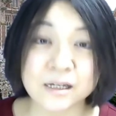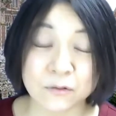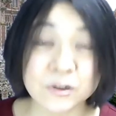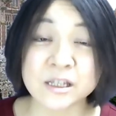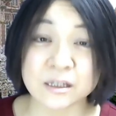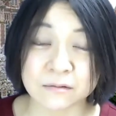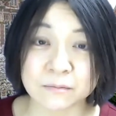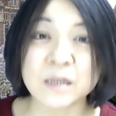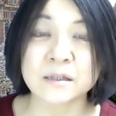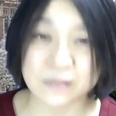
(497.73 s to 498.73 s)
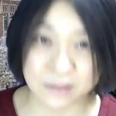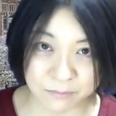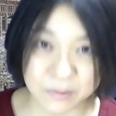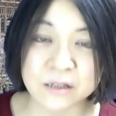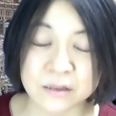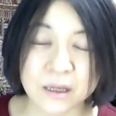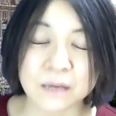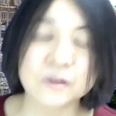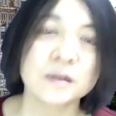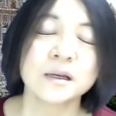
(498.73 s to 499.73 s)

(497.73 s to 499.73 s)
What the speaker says: original maiden name.